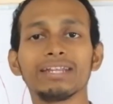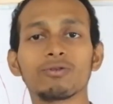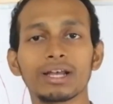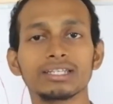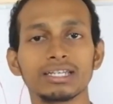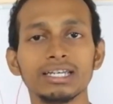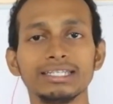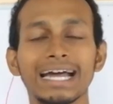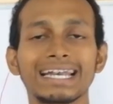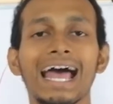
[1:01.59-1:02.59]
you can see
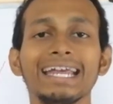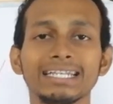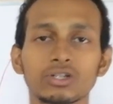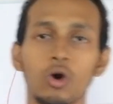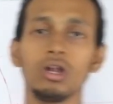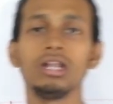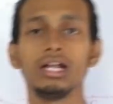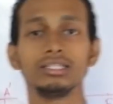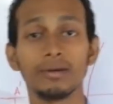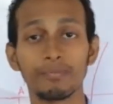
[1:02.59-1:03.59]
that line is called the